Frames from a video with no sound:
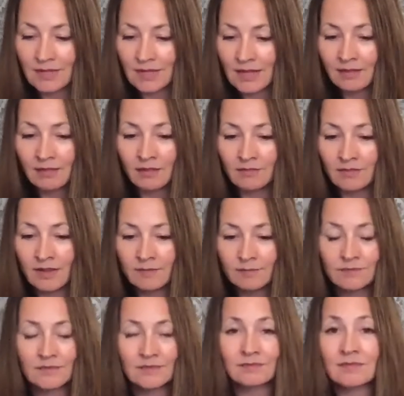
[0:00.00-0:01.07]
I love it.
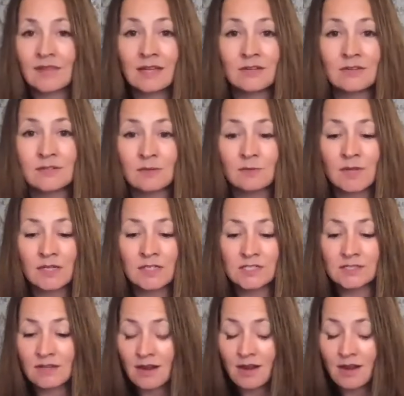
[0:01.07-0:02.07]
Thank you so much.